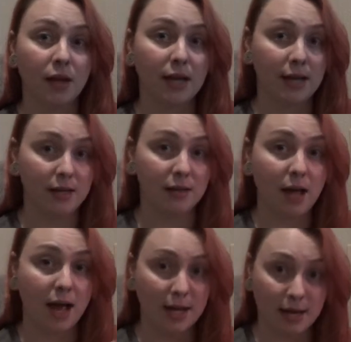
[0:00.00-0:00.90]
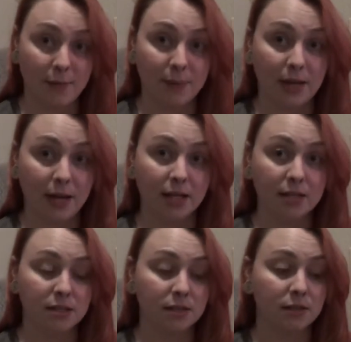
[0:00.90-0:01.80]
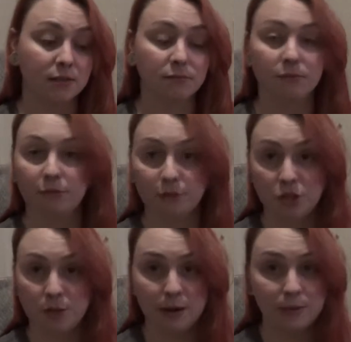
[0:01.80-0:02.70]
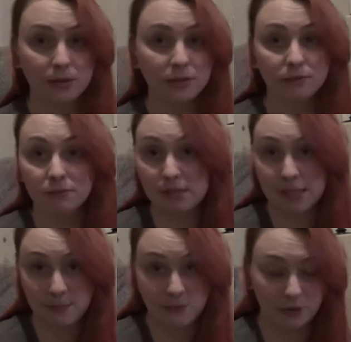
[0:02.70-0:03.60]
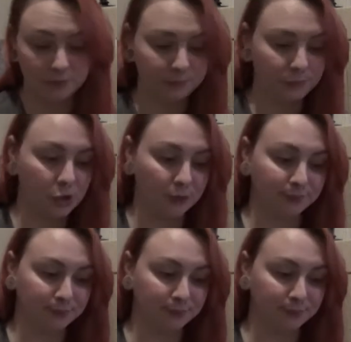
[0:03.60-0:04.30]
in a nappy case for 2 hours seems fine. So